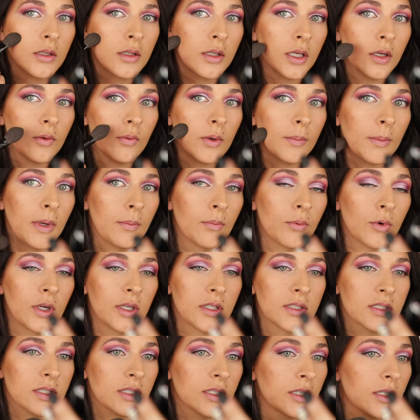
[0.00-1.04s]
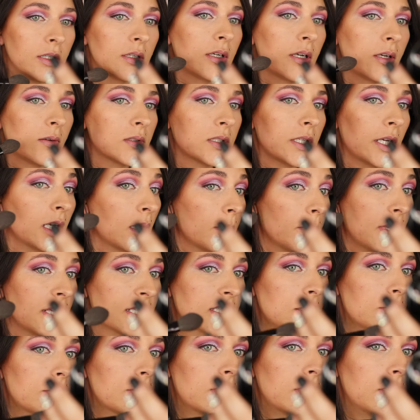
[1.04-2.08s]
Like where my bronzer, I was kind of
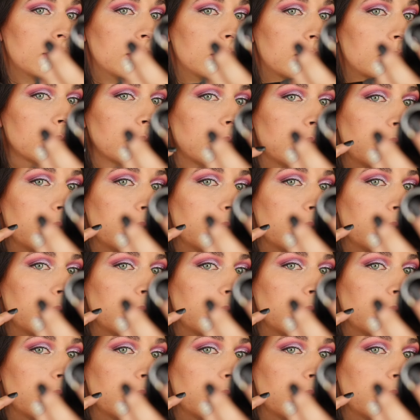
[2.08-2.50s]
messy with it.